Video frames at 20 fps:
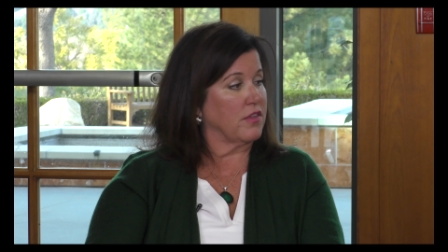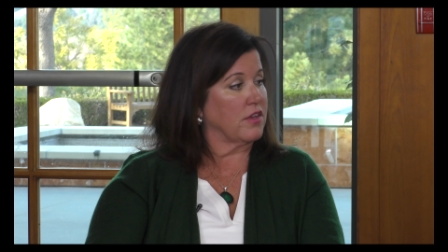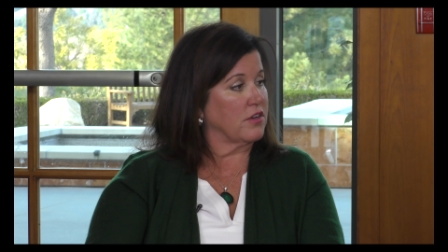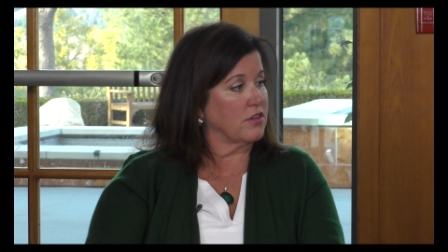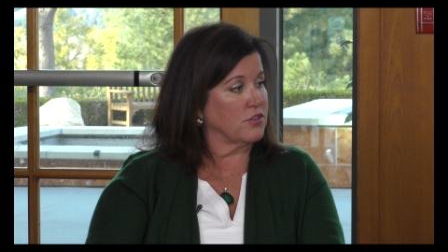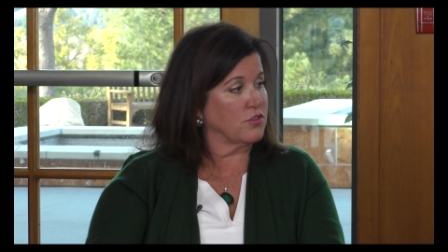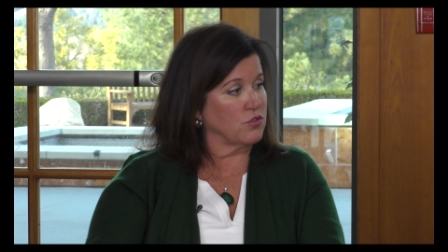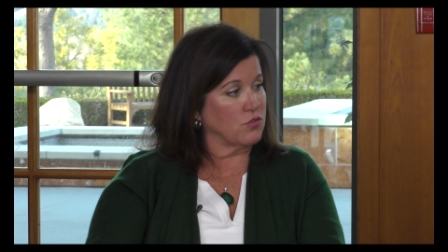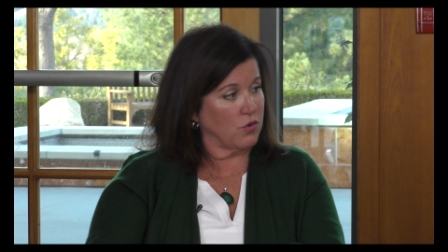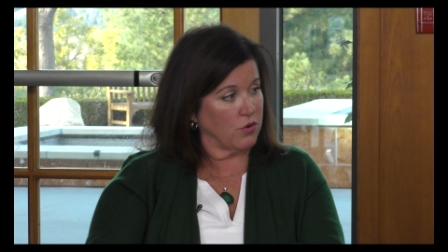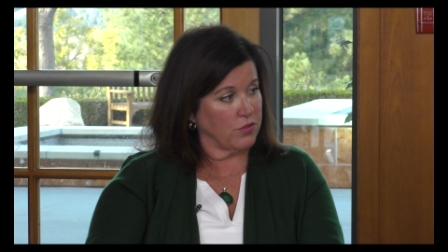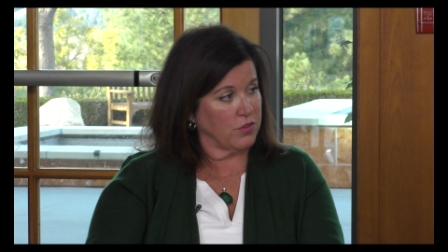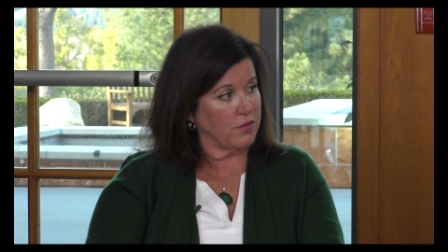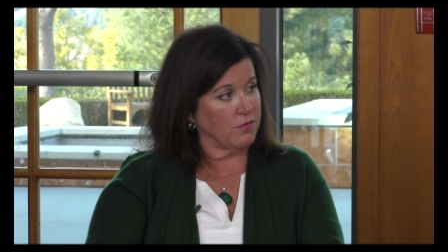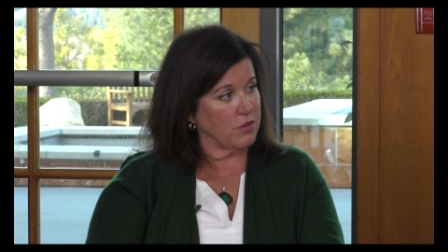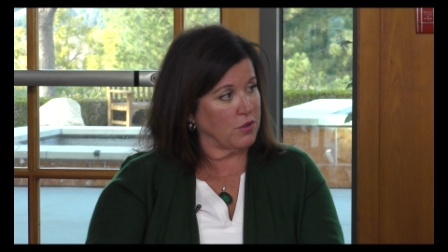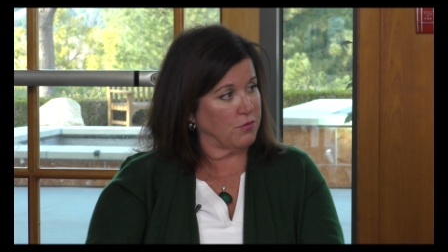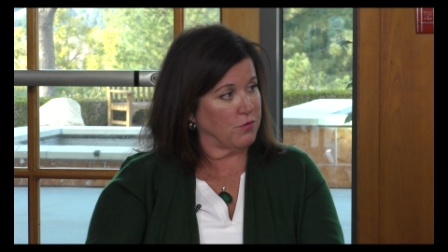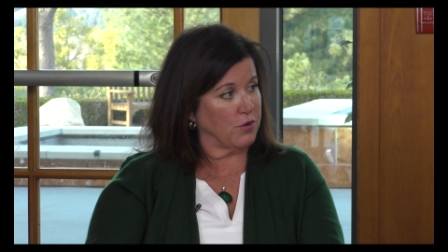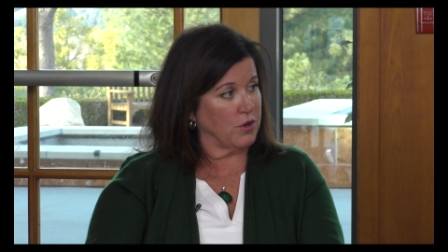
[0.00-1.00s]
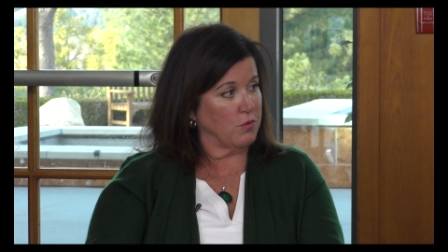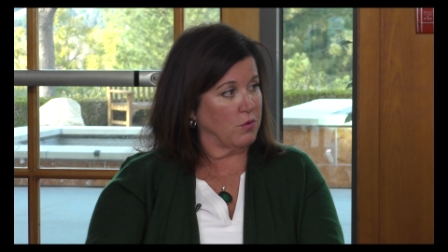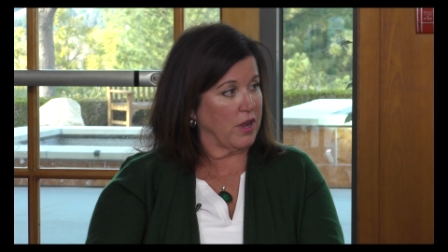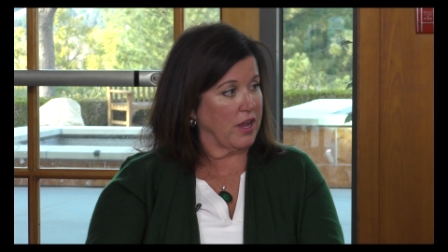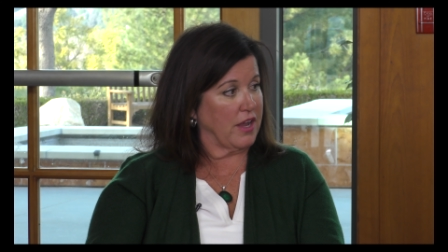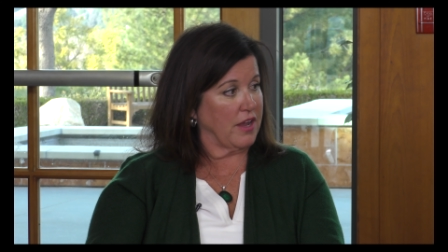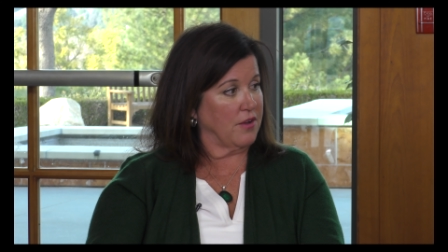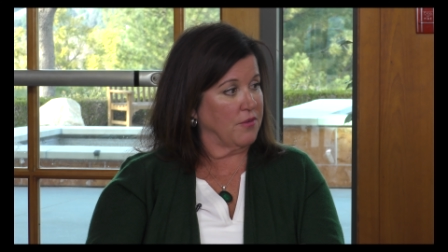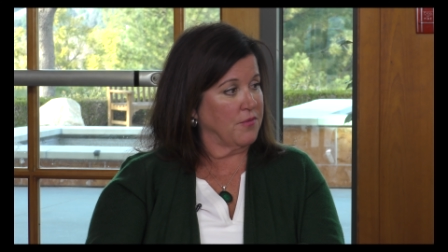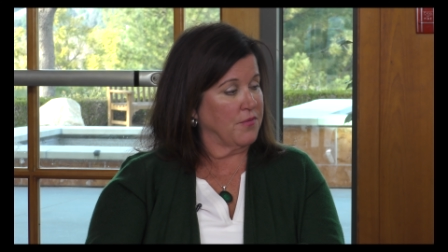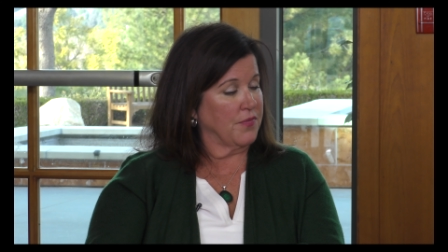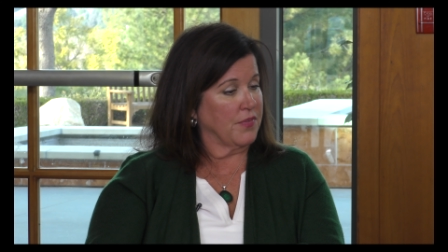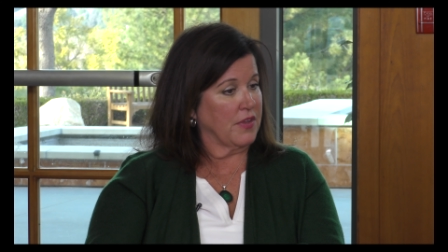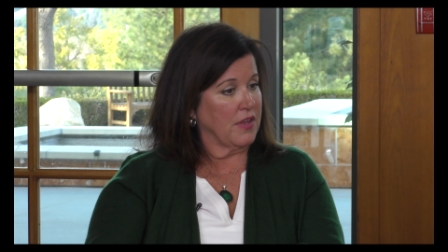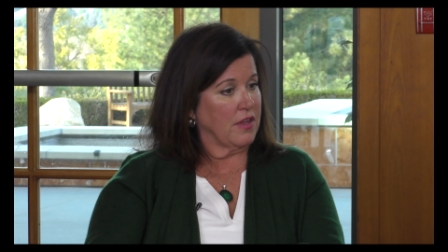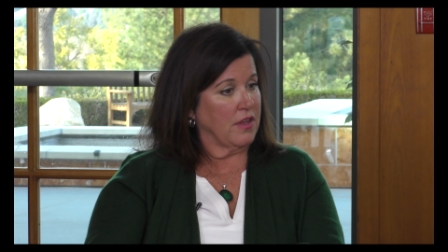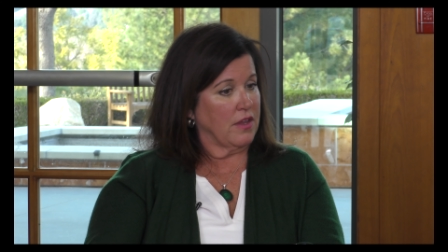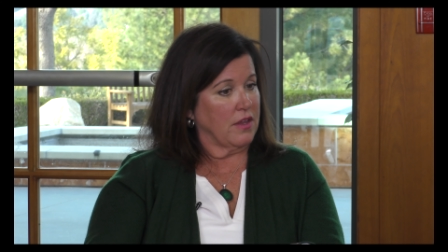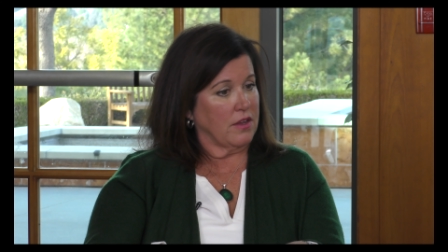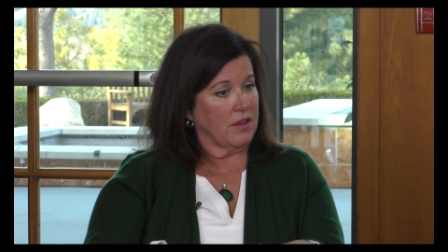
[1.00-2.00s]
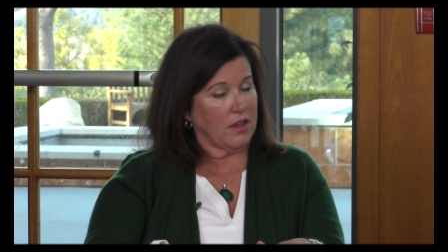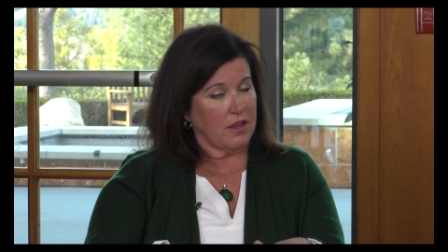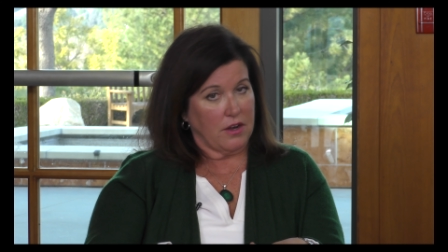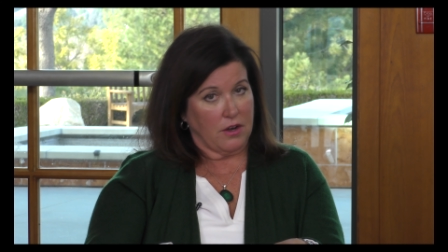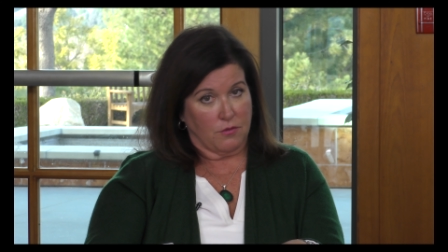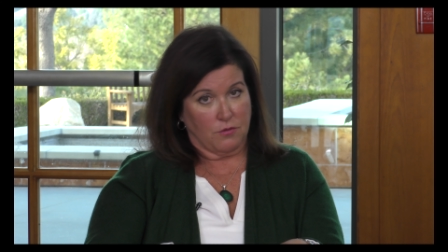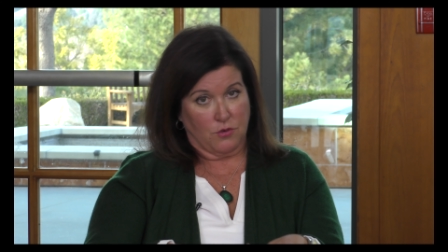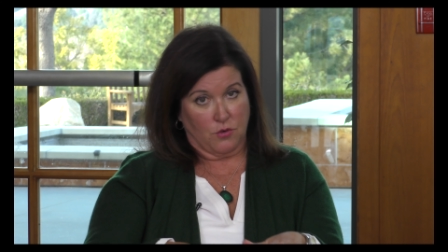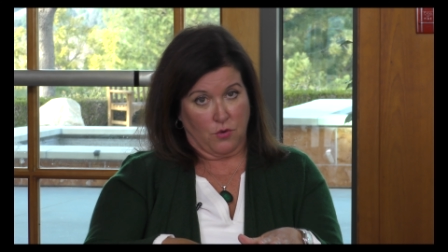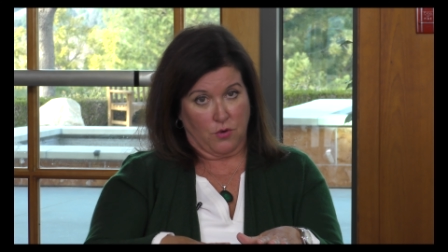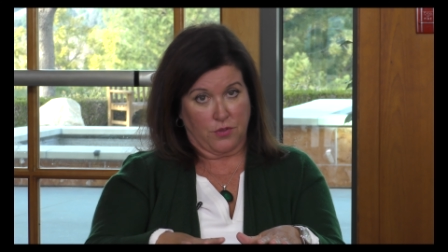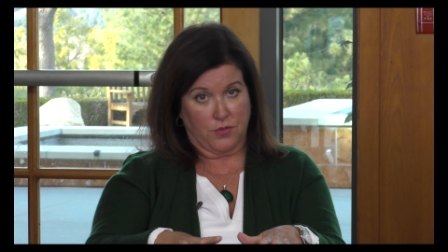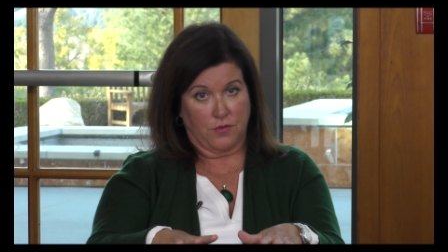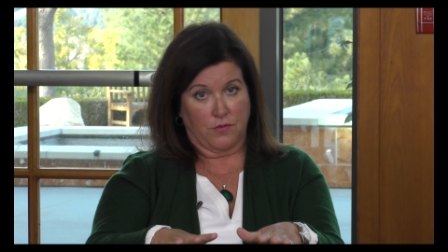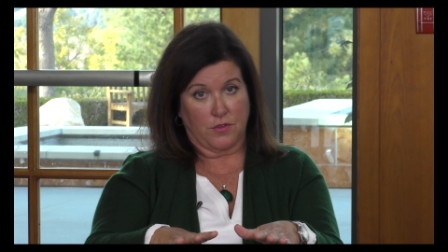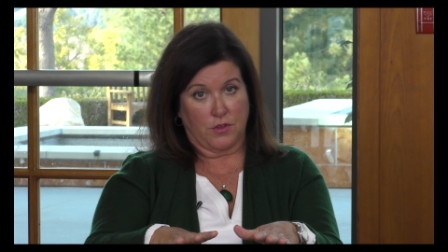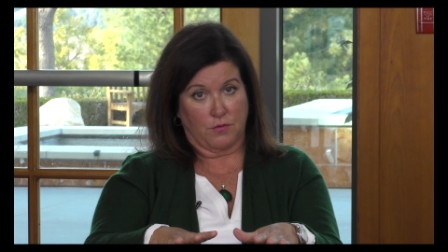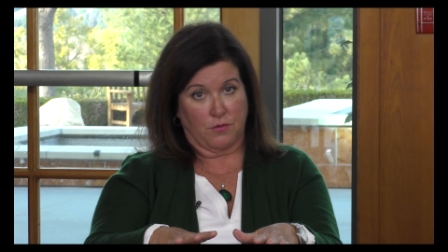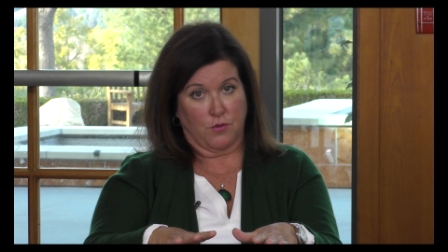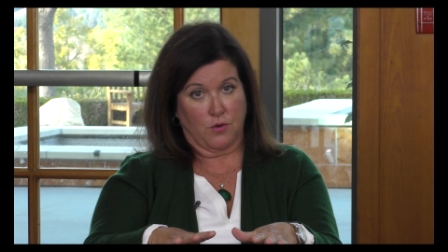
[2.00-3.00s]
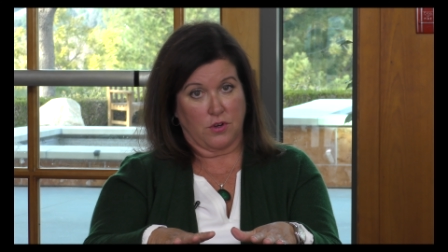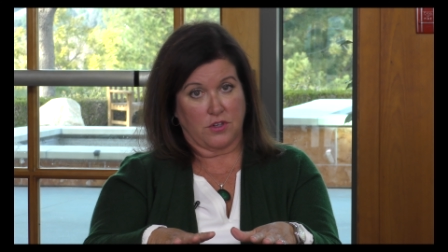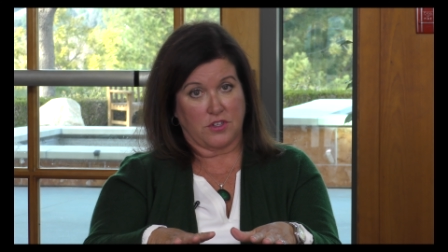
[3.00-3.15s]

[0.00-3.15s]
that is north of the freeway, kind of north of the Four